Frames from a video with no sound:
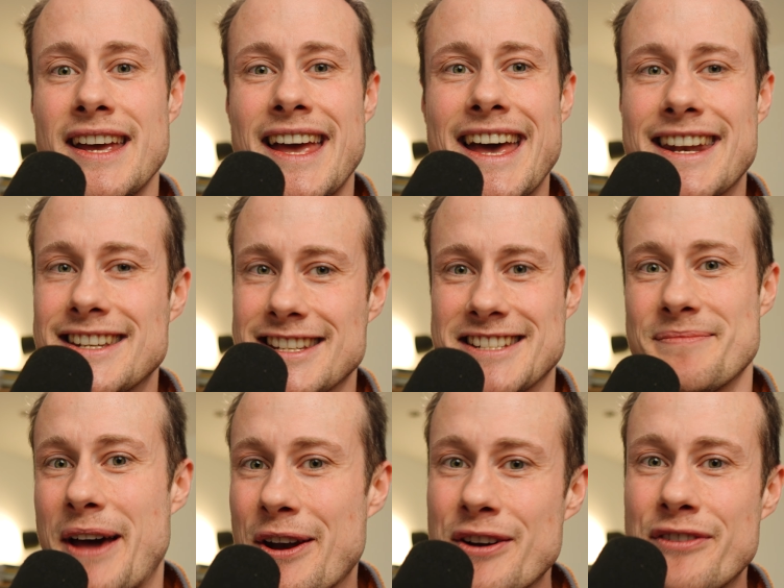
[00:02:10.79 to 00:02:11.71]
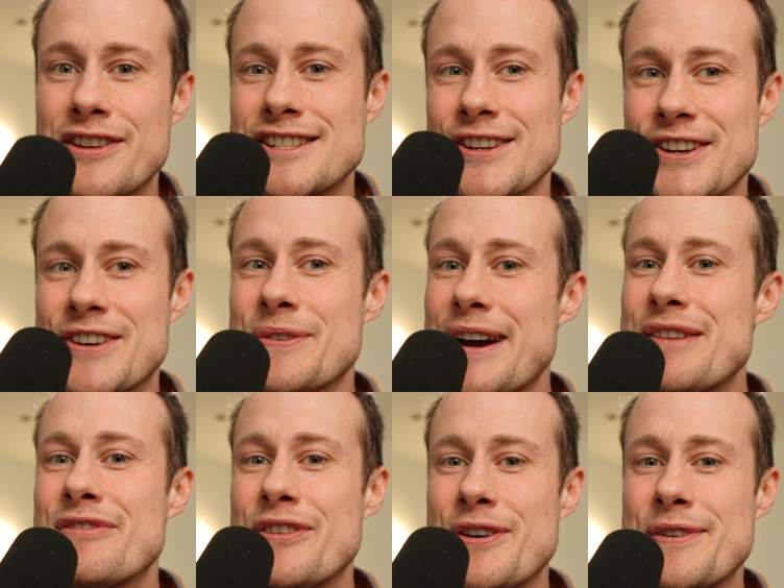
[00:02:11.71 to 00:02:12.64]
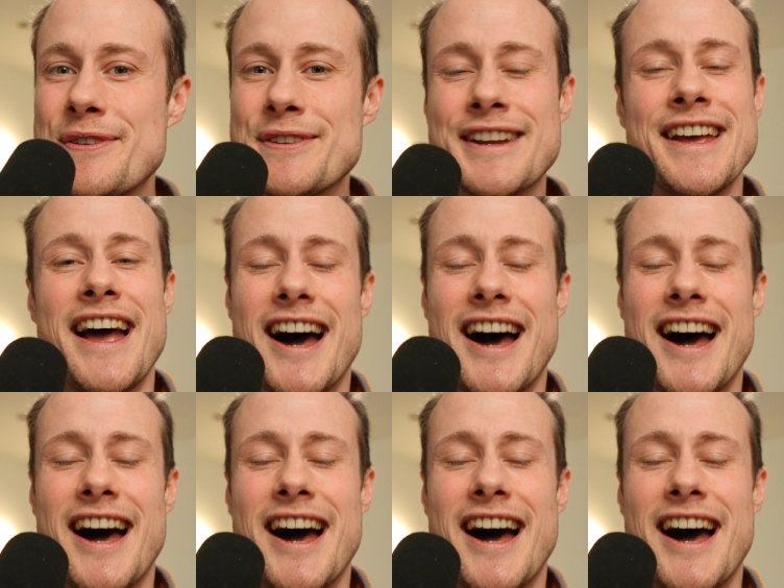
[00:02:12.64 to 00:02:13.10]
and it doesn't matter if it's not a great phone.